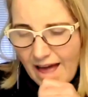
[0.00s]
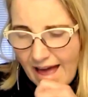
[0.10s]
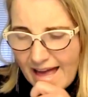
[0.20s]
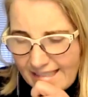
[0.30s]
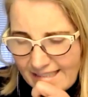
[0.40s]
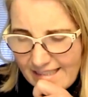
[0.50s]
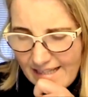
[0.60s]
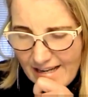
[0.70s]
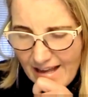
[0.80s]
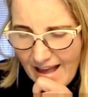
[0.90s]
And
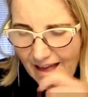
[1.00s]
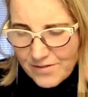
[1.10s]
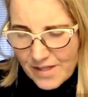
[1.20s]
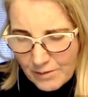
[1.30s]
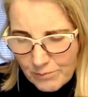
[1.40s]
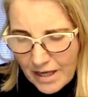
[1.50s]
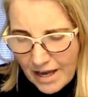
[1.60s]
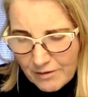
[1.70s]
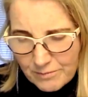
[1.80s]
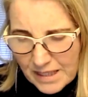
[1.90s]
then we
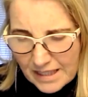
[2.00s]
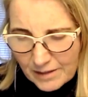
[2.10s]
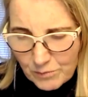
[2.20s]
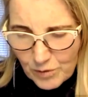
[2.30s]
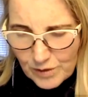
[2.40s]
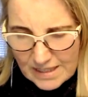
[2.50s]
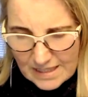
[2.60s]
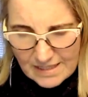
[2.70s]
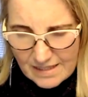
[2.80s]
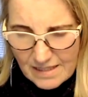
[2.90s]
have Megan
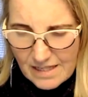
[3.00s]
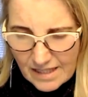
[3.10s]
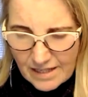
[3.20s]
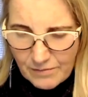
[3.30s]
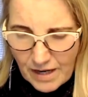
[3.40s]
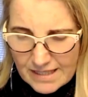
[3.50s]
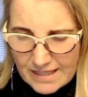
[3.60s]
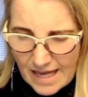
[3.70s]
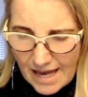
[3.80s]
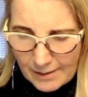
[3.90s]
Woods, Levi,
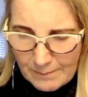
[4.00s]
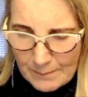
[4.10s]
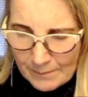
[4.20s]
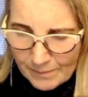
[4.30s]
saying